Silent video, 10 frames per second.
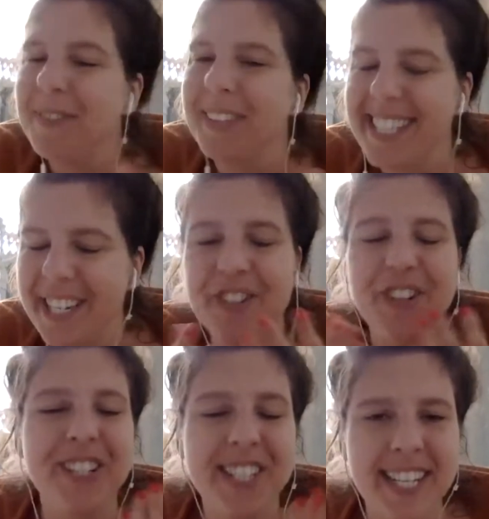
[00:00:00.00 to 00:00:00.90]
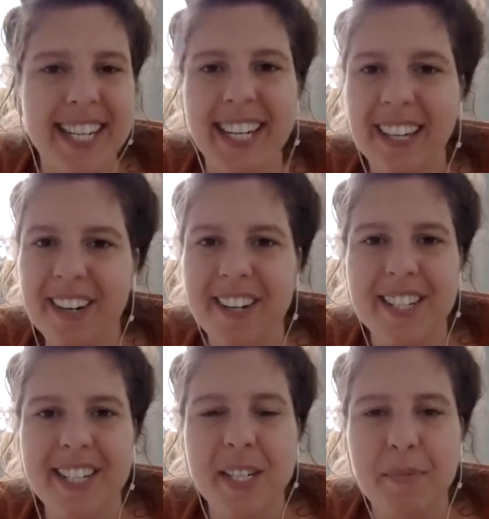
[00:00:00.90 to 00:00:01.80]
teachers and healers and
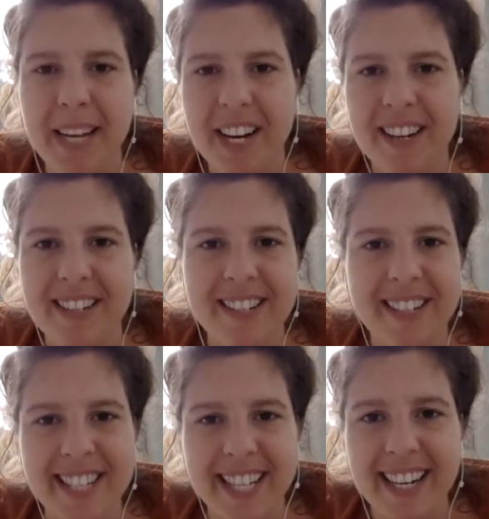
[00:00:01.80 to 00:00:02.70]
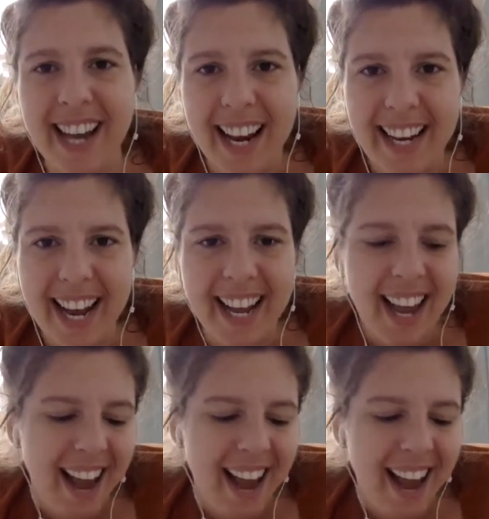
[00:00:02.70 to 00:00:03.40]
speakers, just like Nadia.